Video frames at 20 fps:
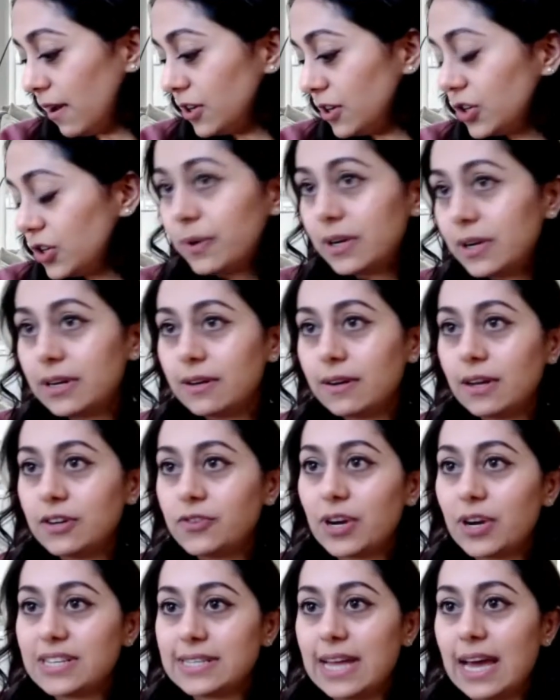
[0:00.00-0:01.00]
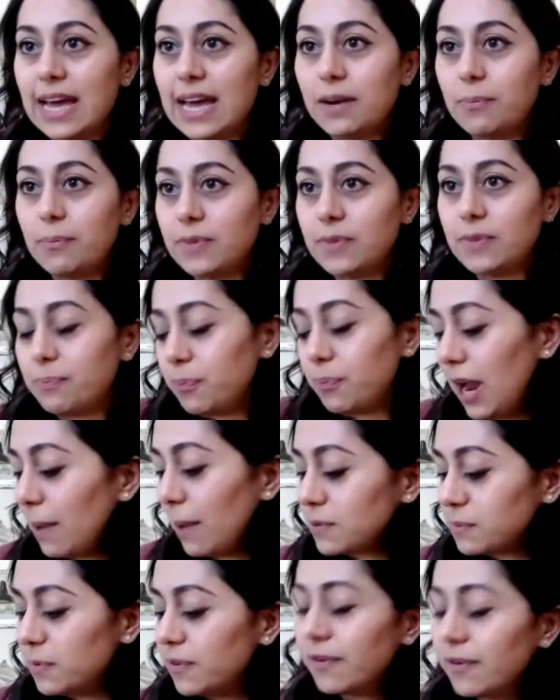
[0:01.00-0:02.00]
want to address that and then perhaps
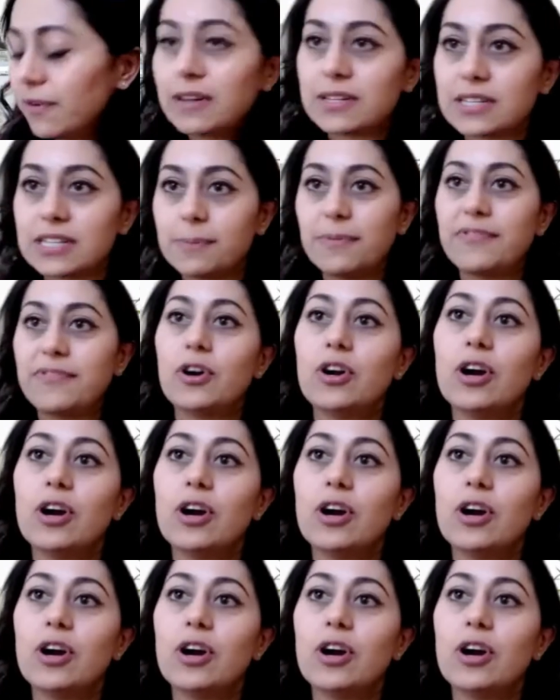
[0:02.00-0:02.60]
move on to some of our